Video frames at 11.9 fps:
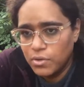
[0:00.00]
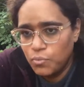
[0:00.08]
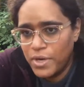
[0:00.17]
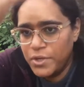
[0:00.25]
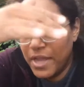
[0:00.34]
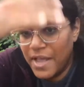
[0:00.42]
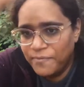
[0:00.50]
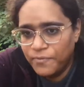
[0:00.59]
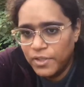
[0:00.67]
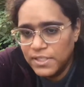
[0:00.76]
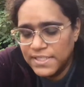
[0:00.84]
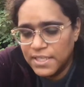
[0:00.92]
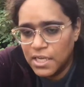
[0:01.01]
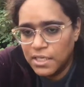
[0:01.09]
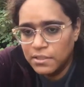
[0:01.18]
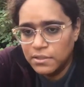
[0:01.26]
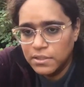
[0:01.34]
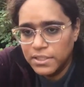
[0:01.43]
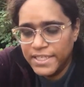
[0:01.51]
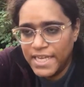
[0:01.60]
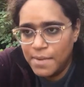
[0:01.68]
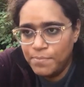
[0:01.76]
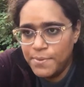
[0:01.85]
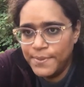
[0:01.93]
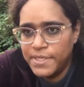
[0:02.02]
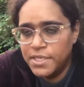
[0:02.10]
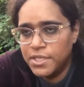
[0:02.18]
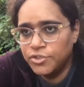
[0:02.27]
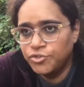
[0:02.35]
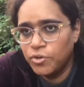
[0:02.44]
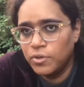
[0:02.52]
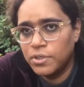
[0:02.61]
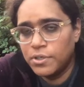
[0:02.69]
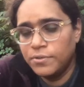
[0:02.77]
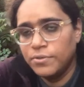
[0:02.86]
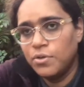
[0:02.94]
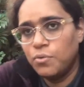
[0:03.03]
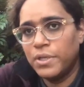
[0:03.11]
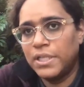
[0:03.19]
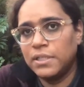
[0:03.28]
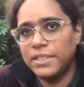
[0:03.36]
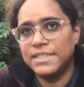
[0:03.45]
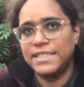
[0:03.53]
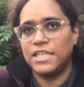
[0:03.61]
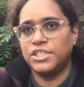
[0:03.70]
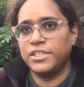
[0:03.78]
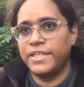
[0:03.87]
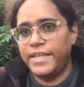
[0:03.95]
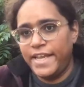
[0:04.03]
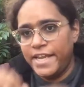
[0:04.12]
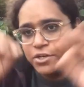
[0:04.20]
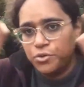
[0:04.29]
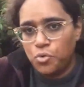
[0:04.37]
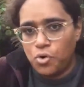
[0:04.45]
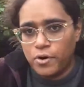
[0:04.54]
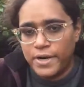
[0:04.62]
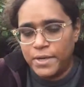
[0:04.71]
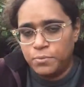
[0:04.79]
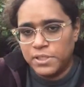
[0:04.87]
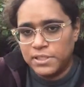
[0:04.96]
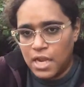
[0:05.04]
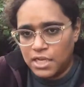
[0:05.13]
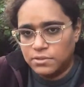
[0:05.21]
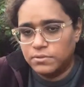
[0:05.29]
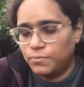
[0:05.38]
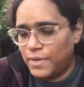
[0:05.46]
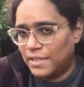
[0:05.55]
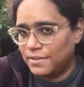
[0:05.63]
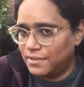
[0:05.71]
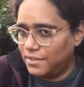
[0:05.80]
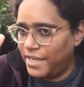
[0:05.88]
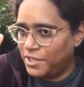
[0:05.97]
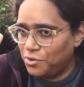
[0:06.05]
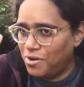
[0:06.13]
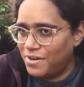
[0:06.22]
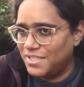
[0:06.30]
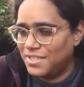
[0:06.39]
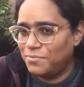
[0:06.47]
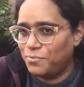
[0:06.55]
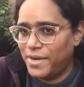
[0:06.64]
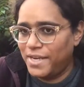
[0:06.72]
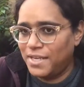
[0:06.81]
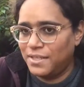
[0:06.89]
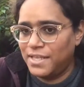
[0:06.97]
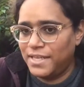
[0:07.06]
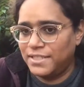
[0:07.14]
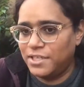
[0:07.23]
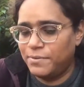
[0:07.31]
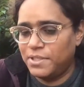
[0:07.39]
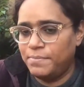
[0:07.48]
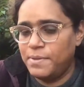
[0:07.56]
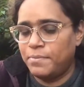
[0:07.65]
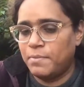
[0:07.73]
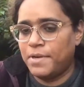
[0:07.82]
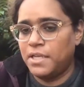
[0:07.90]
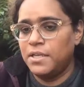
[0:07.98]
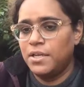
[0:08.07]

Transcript: when you have full sun, the MPPT controller will essentially ignore, it will not, well, ignore is a way that they term it to people, but